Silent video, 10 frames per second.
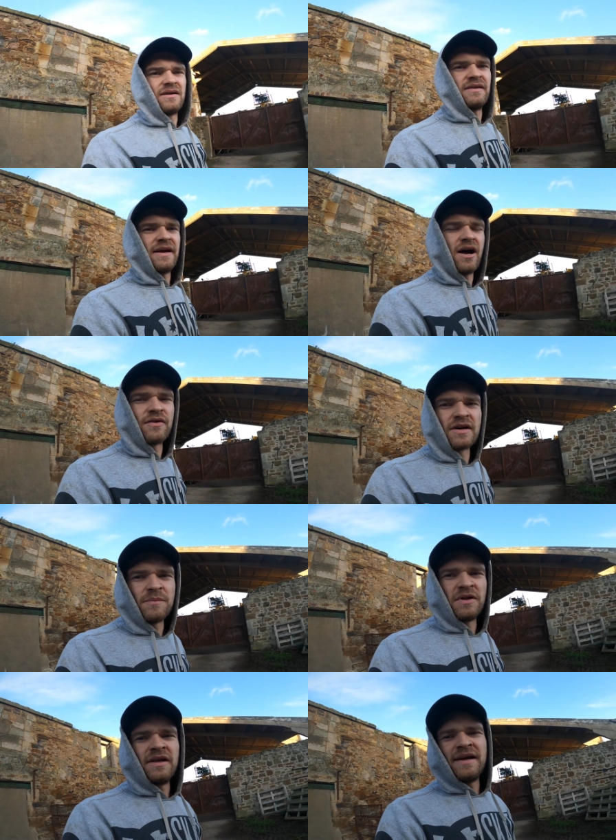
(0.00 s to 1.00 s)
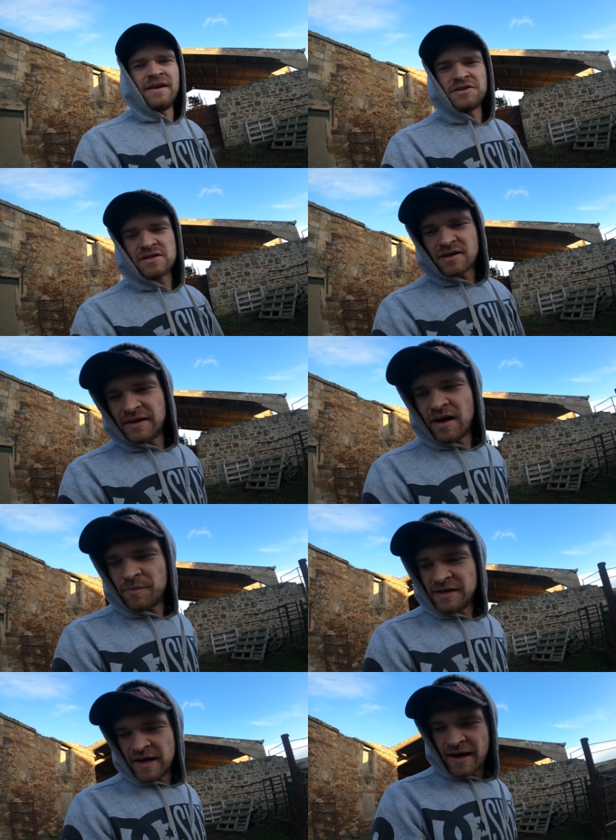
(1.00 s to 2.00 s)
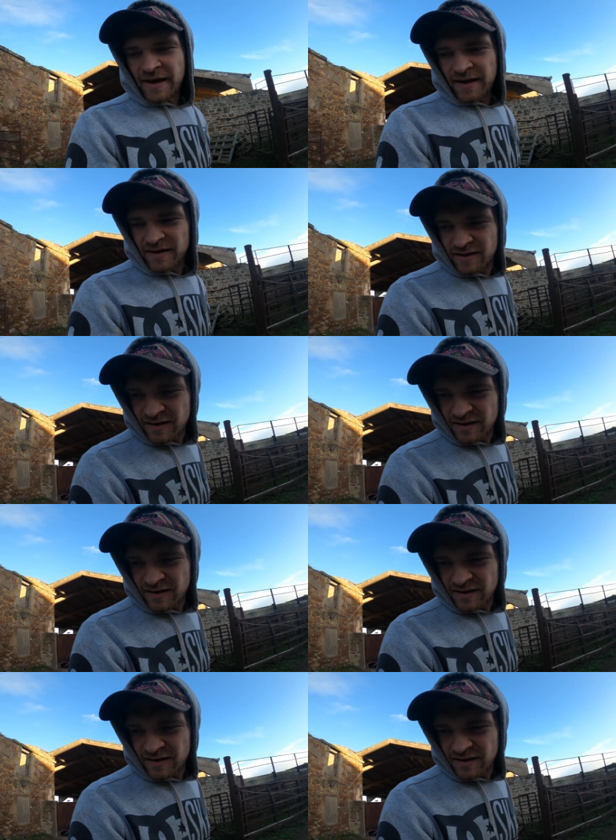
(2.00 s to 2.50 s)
Take it a run up the lane and just clean up the